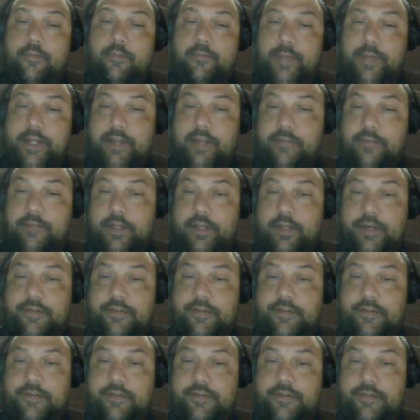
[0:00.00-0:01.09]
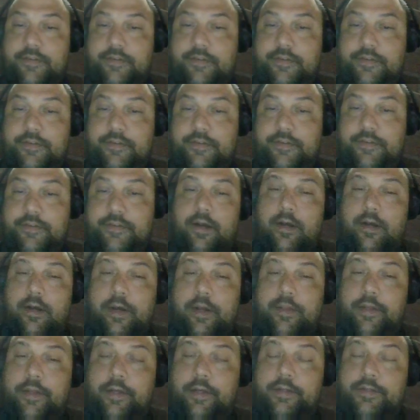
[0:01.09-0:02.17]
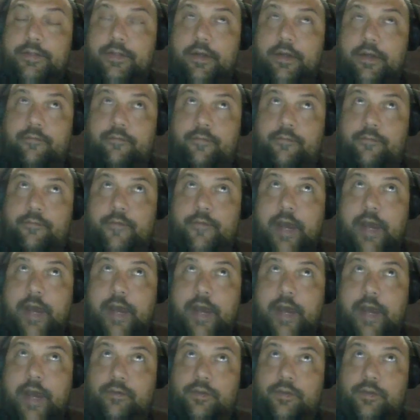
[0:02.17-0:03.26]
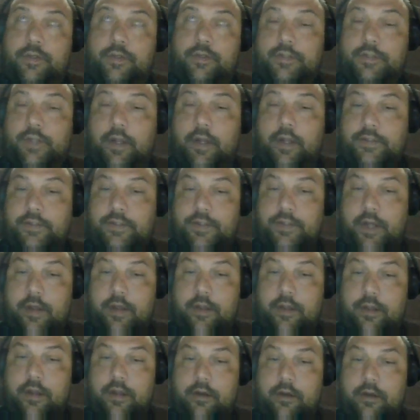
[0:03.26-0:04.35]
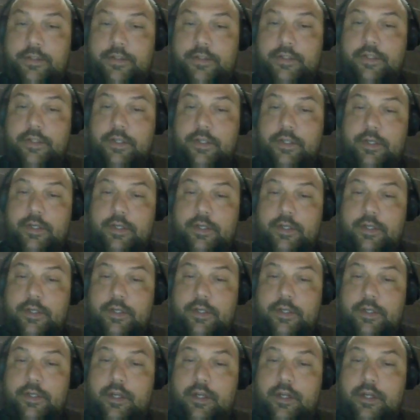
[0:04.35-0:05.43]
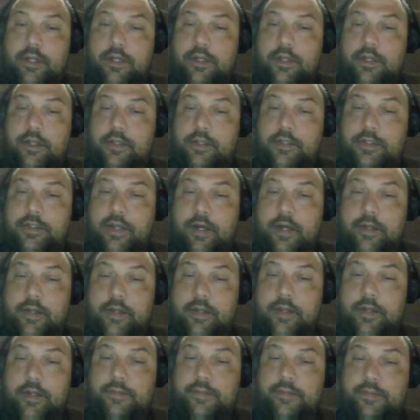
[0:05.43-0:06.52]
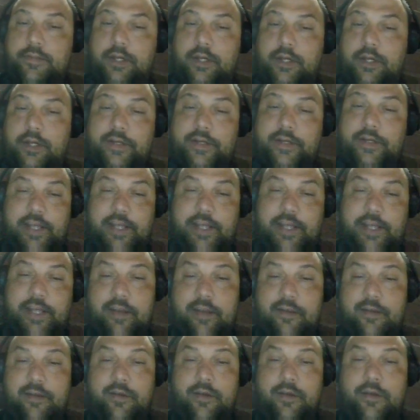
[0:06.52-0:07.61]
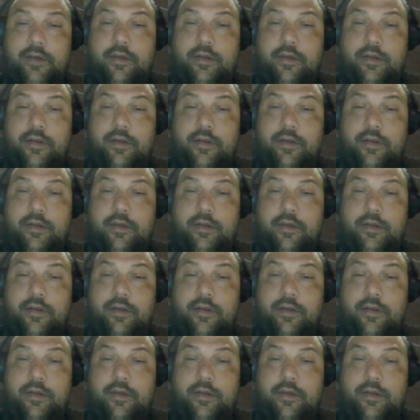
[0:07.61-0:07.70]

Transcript: But nevertheless, I think it's of value to discuss the arts in this context because, again,